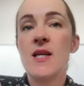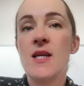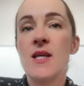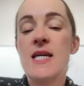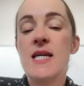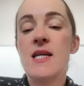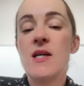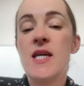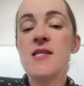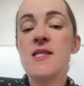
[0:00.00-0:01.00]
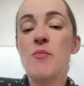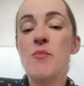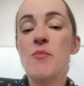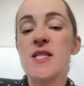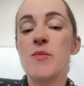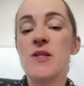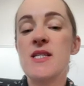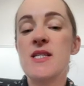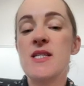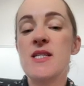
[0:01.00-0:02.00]
Is it possible to stay
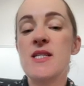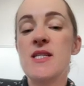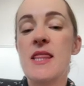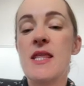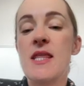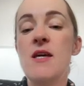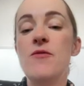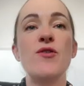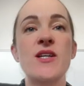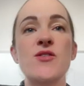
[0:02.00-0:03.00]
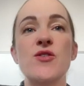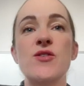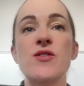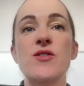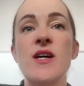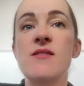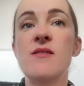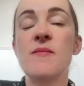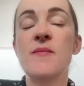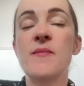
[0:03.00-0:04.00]
healthy if you never exercise?